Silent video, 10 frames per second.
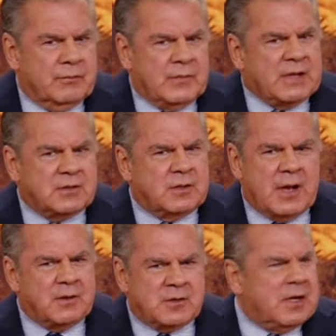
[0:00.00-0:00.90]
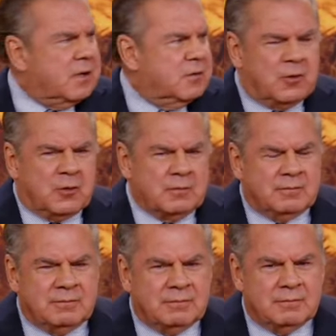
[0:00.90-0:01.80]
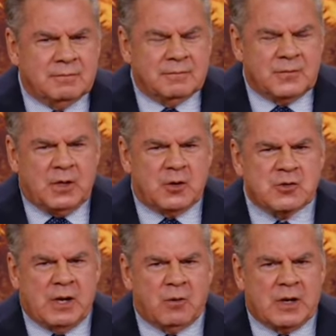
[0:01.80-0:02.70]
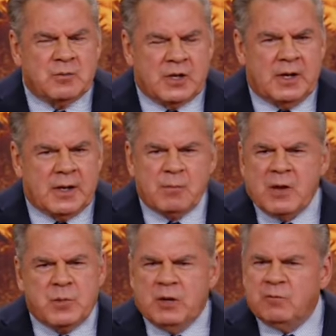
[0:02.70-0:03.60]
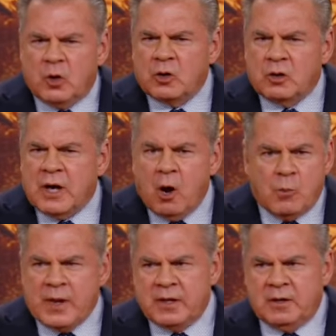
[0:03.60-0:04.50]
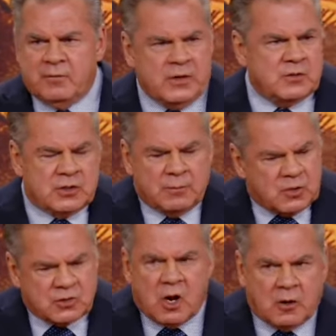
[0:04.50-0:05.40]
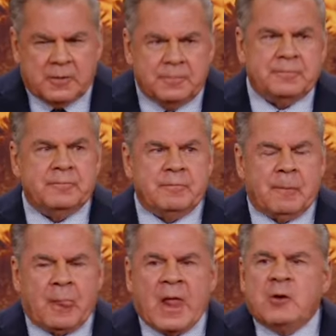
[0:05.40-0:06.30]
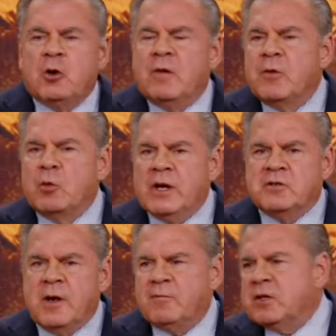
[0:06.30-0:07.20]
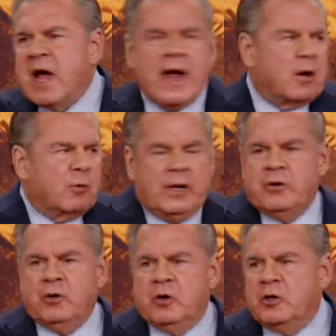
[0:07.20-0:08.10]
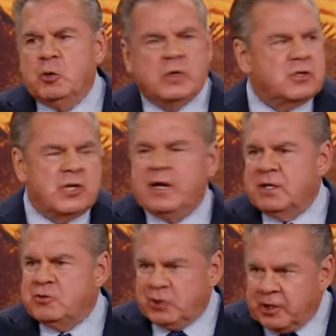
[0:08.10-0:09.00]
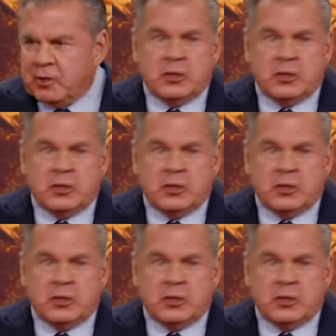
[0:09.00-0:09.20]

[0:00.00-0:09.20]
That's, that's it. You're, do you understand what I'm saying? I'm not being vulgar. I hope I didn't offend you. I'm just talking. You're of the race. If a tiger ran through here, you wouldn't check his gender.